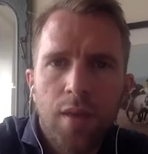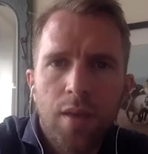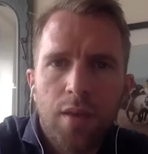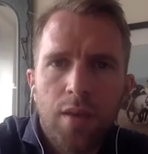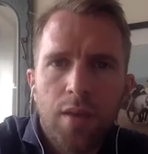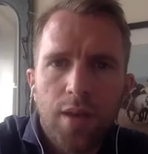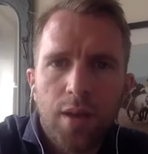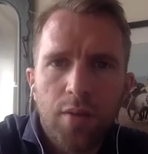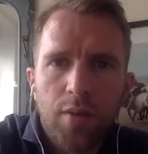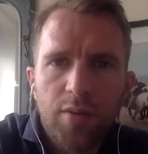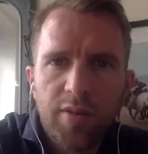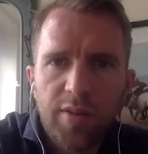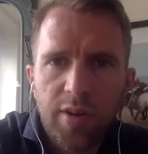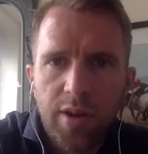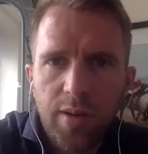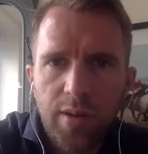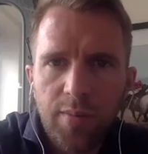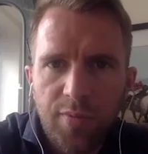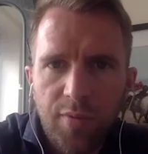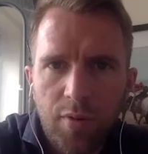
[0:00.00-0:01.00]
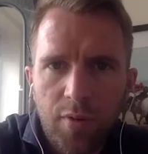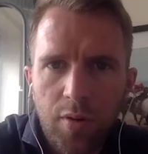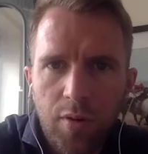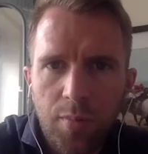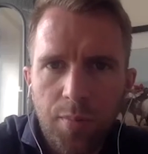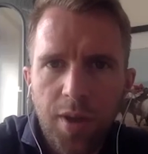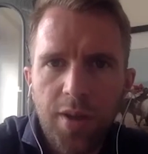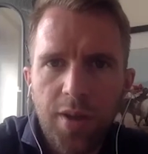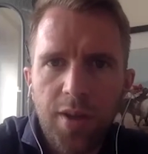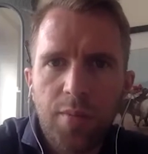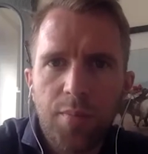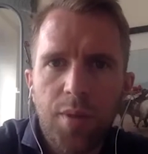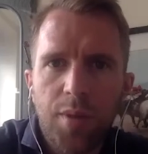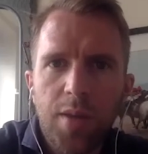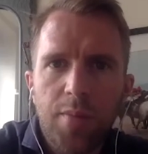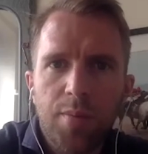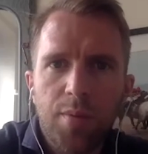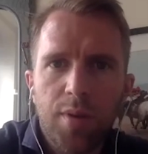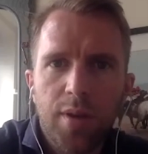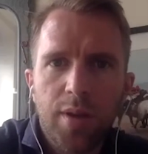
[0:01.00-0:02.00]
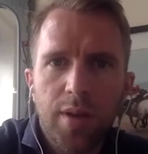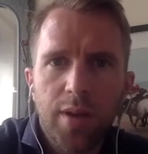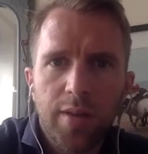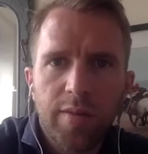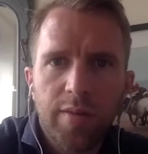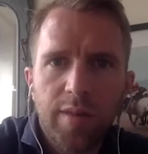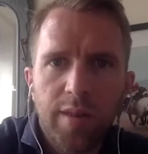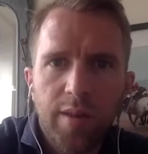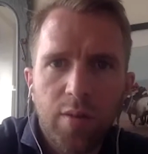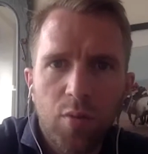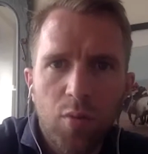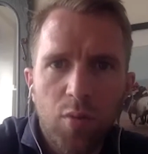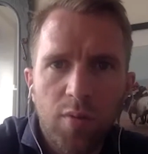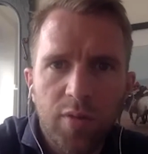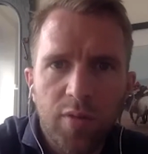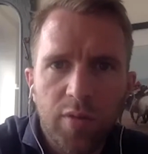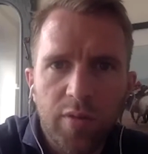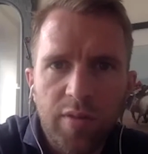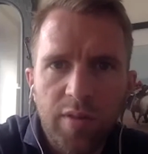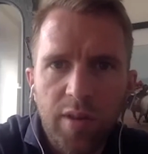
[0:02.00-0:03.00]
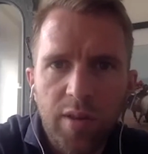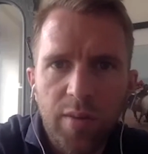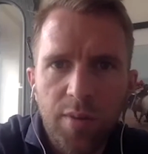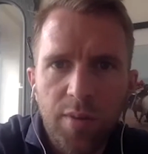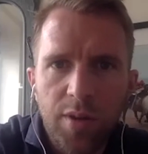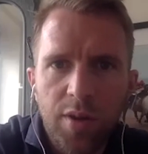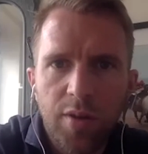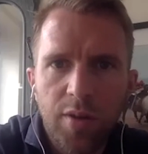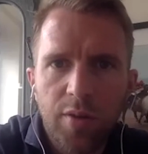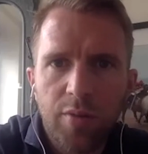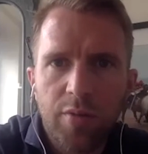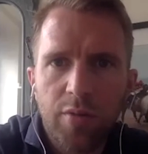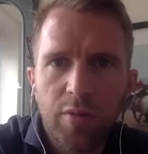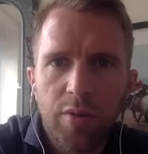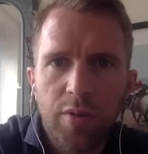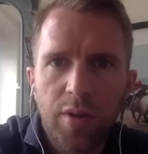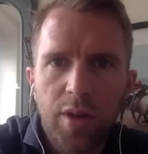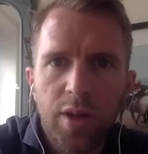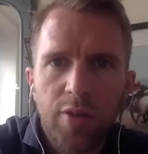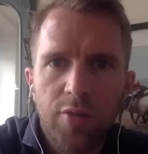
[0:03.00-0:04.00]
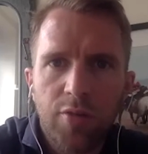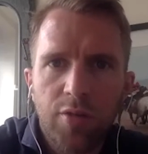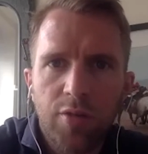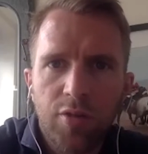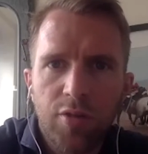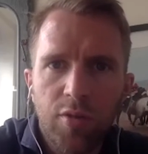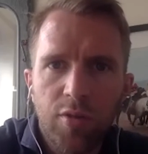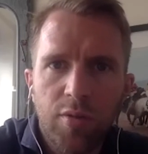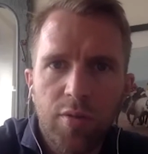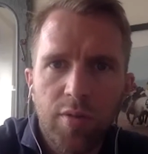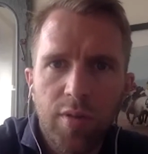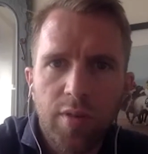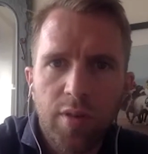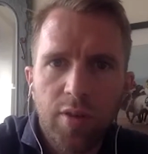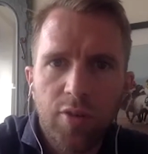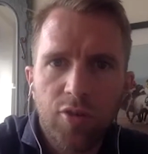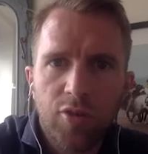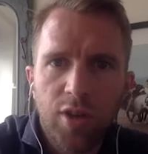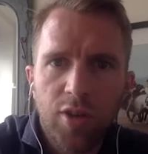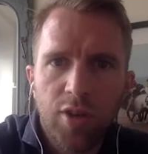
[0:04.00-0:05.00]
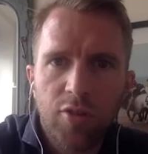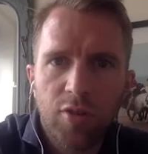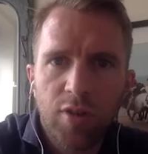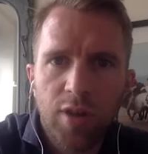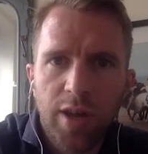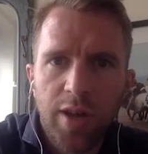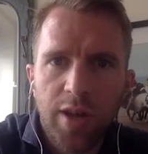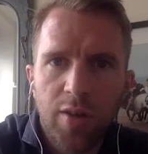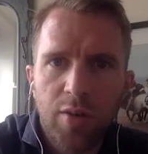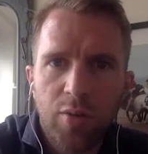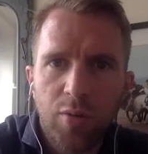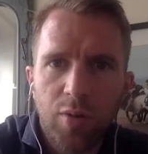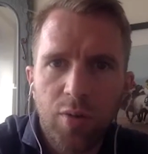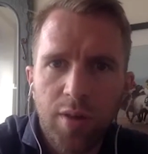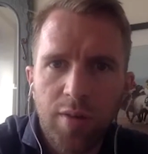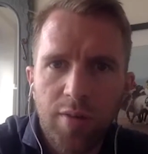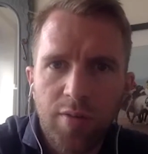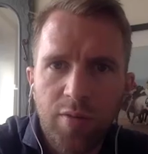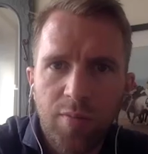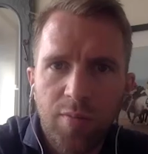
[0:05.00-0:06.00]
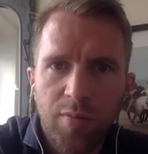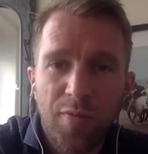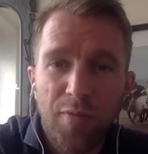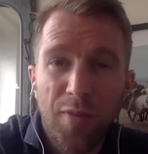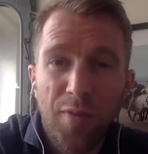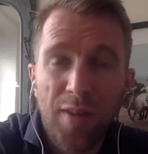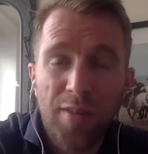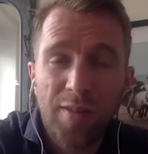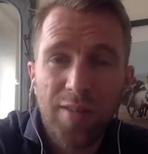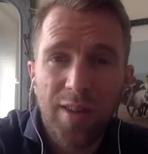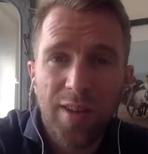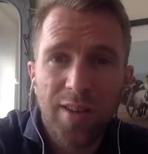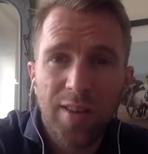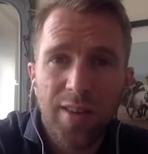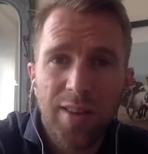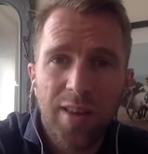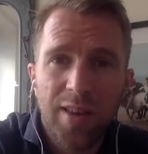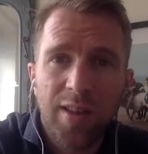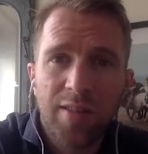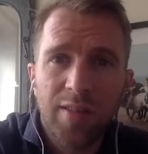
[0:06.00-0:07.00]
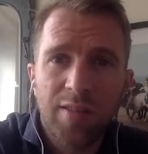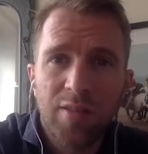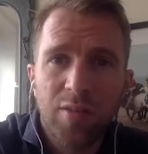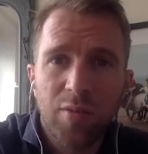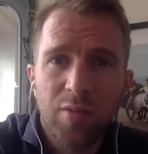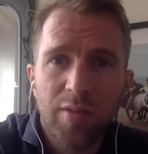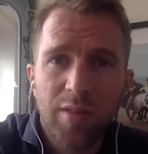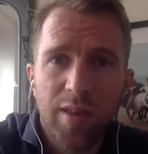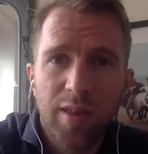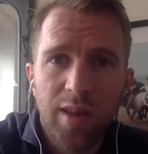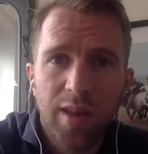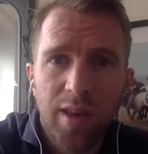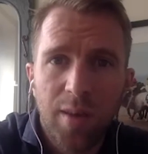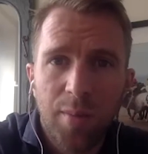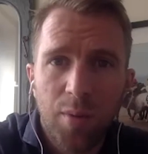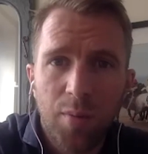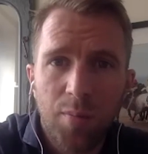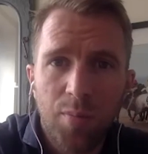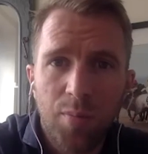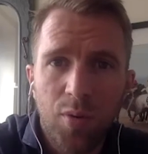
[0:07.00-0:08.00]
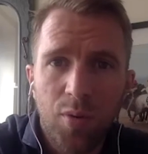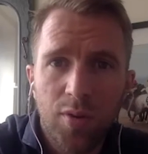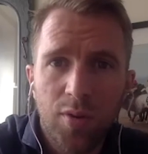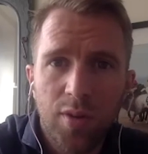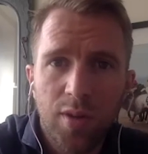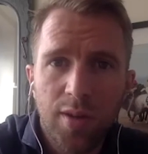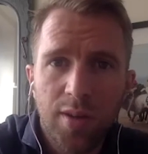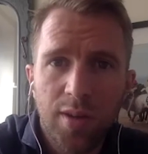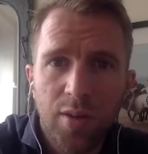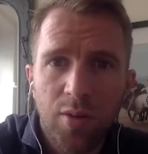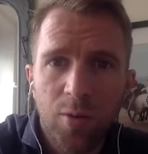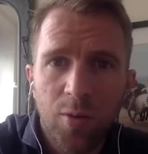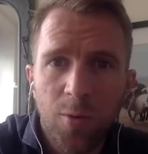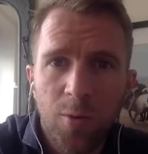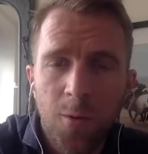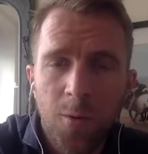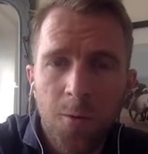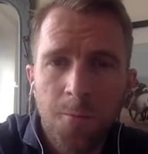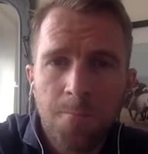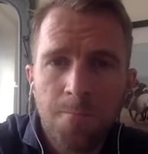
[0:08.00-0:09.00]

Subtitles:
Now it's time for betting people, and let's go over to Simon Nott, who's going to introduce Shane Ciurleo, who has some fascinating things to say about punting down under.